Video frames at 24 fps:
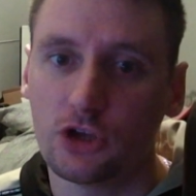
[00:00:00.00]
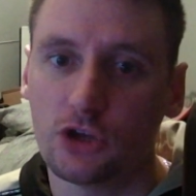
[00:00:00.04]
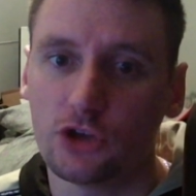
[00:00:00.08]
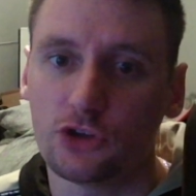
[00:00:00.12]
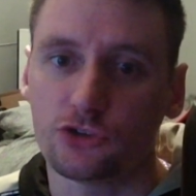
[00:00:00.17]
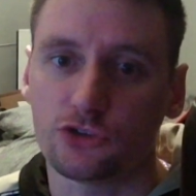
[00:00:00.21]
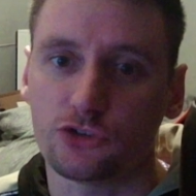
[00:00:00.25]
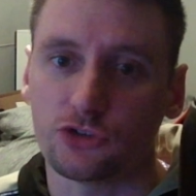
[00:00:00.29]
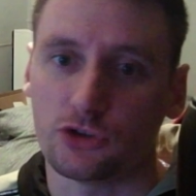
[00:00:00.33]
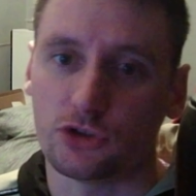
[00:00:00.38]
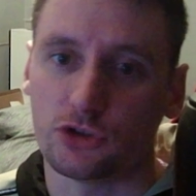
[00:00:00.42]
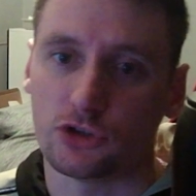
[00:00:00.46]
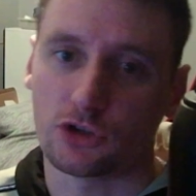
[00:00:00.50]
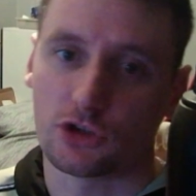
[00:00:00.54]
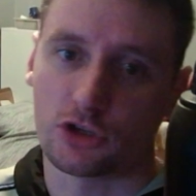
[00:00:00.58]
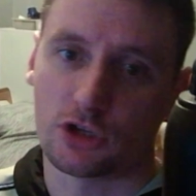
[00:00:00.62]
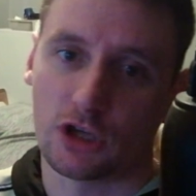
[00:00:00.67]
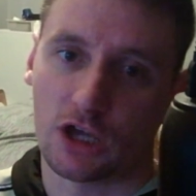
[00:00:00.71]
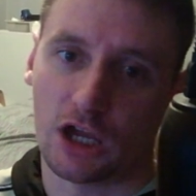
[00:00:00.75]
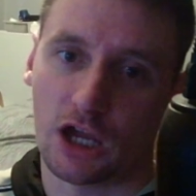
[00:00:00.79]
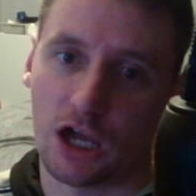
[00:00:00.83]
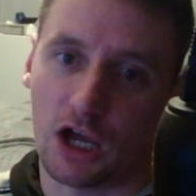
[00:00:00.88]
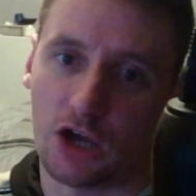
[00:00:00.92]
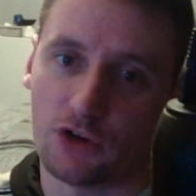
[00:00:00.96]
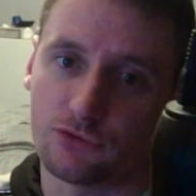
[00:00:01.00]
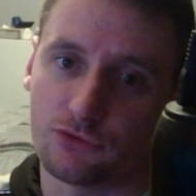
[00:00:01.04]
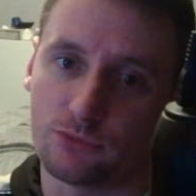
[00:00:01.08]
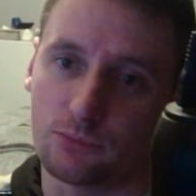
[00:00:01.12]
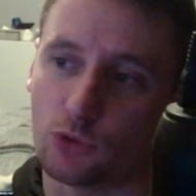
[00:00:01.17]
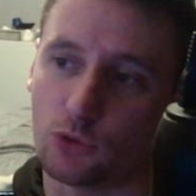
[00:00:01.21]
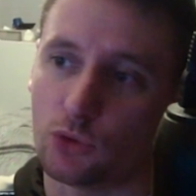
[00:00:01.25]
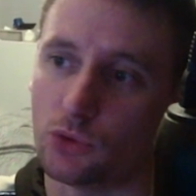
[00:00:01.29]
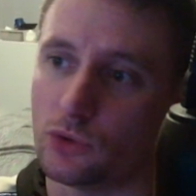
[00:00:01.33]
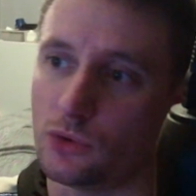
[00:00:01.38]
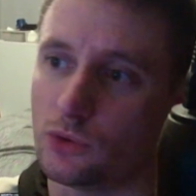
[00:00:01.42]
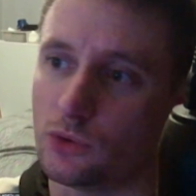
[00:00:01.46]
so you're going to have
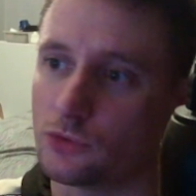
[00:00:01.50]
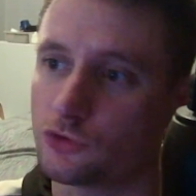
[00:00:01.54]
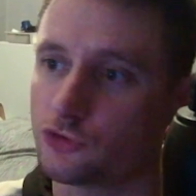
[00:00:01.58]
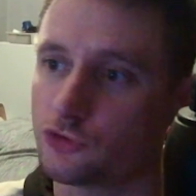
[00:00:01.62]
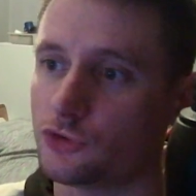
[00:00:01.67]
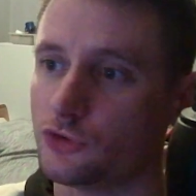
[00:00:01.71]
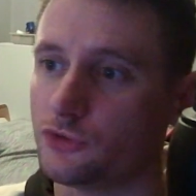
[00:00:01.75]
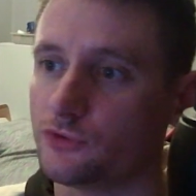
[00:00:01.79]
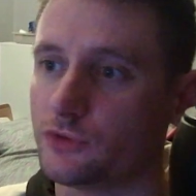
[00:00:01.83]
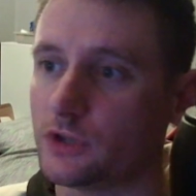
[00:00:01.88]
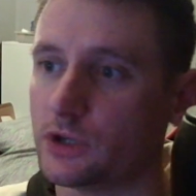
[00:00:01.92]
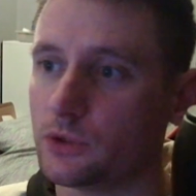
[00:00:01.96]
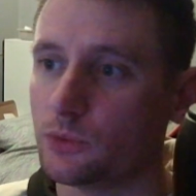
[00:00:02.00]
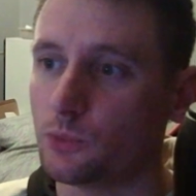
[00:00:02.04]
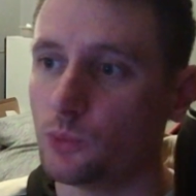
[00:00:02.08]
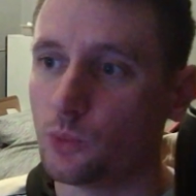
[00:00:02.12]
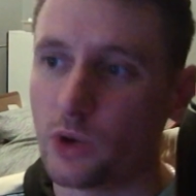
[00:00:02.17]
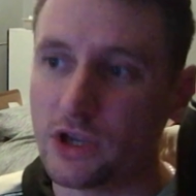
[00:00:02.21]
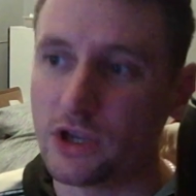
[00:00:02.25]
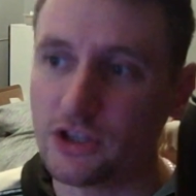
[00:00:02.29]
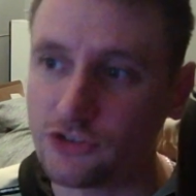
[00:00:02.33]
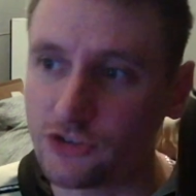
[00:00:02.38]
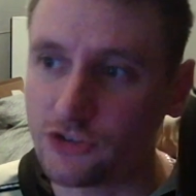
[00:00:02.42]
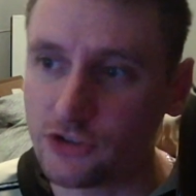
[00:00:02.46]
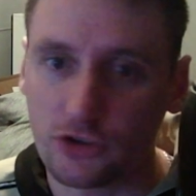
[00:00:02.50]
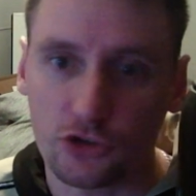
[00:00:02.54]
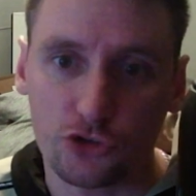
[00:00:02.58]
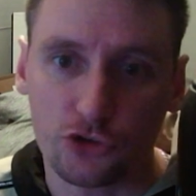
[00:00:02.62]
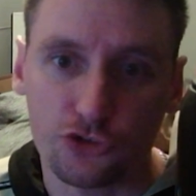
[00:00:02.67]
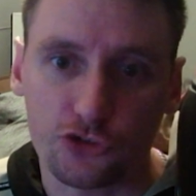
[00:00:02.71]
more sort of like weightiness,